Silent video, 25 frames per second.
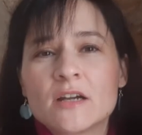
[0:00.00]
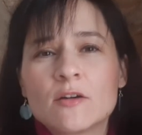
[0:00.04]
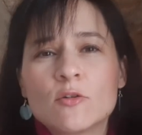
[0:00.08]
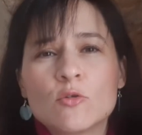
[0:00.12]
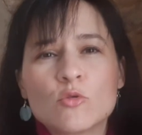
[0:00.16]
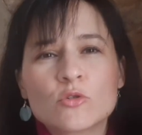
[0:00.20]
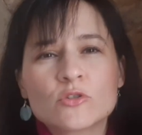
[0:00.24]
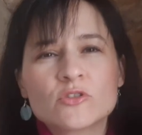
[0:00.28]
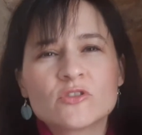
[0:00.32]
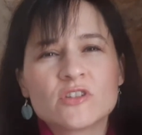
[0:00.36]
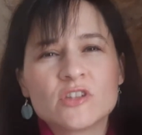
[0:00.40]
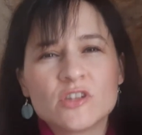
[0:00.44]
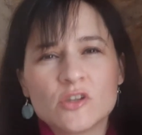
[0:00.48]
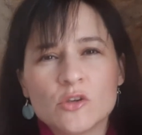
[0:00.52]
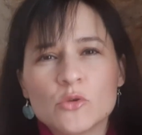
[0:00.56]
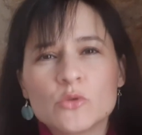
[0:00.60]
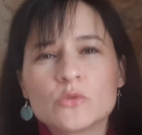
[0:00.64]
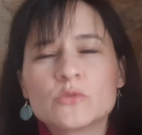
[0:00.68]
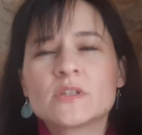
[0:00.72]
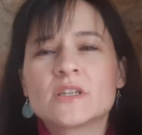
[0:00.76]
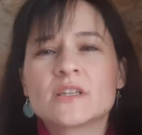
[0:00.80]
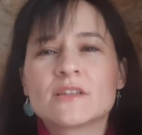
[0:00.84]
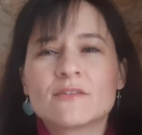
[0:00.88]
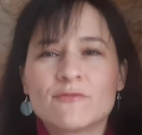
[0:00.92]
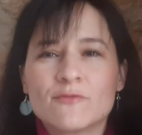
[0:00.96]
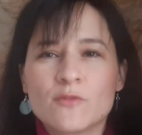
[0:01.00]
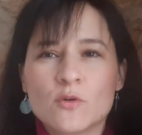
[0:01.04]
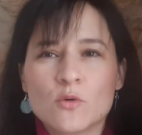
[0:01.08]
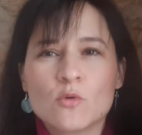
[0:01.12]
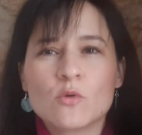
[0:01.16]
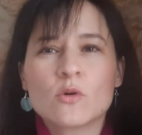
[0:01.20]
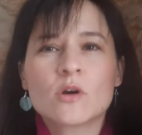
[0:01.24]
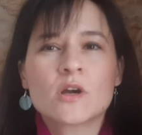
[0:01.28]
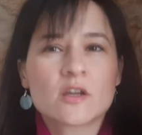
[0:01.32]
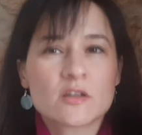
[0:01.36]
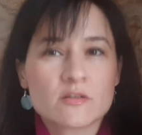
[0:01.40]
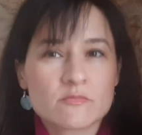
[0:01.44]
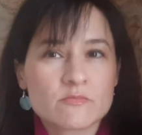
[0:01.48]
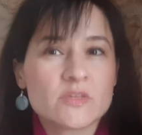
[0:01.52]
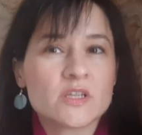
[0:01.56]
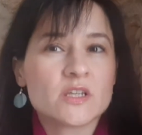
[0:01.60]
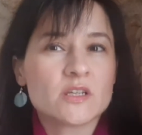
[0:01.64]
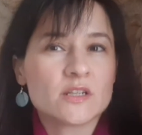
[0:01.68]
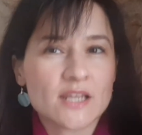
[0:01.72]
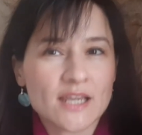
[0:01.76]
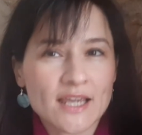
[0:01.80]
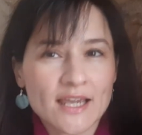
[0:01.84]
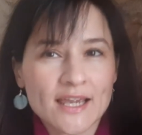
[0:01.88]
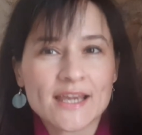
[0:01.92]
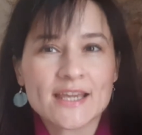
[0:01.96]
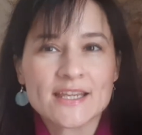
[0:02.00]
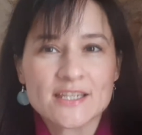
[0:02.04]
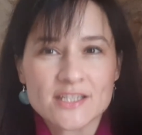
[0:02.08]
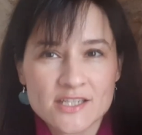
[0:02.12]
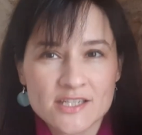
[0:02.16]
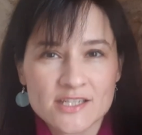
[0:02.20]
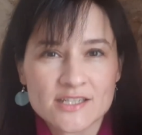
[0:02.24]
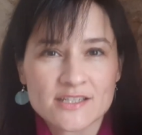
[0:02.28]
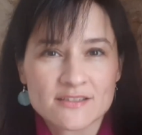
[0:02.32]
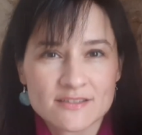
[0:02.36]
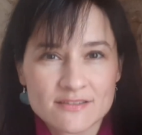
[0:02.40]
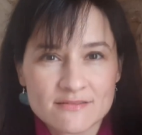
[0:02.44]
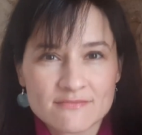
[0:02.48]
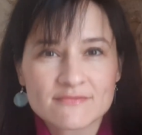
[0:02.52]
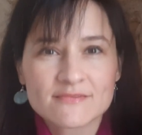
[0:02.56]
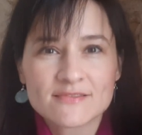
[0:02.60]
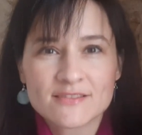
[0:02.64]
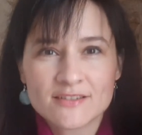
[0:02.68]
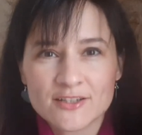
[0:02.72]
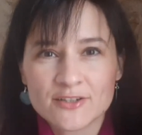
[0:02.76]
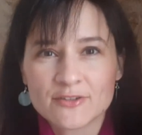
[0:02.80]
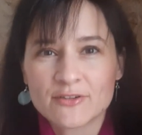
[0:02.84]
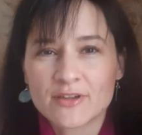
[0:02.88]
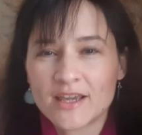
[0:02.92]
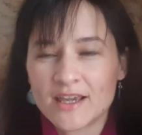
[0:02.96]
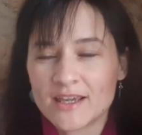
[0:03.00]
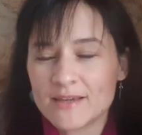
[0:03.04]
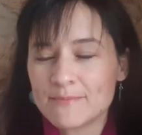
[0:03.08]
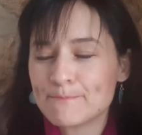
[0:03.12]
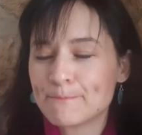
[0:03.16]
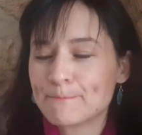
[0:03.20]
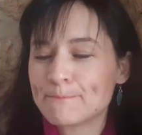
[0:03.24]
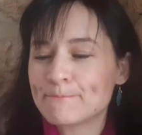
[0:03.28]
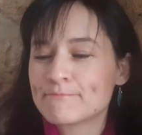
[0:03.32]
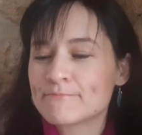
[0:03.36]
or to use it for communication, okay?